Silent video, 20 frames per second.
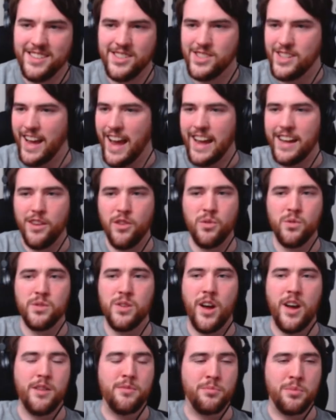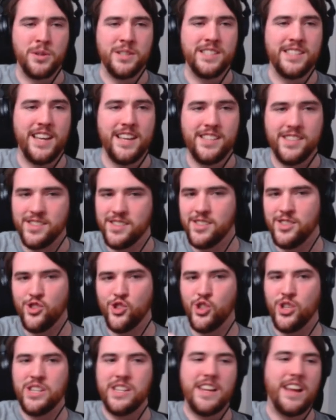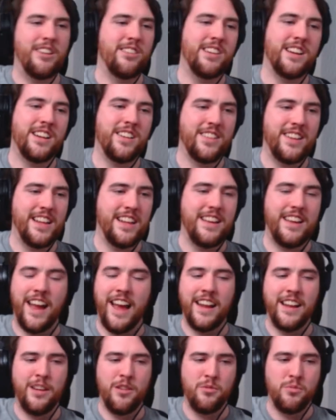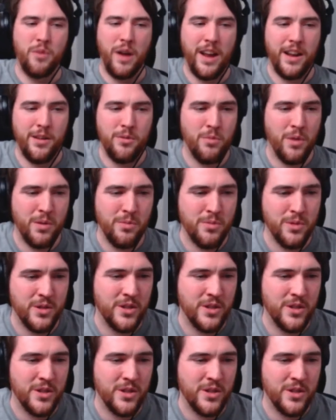Just any old Hot Princess? Generically, anyone will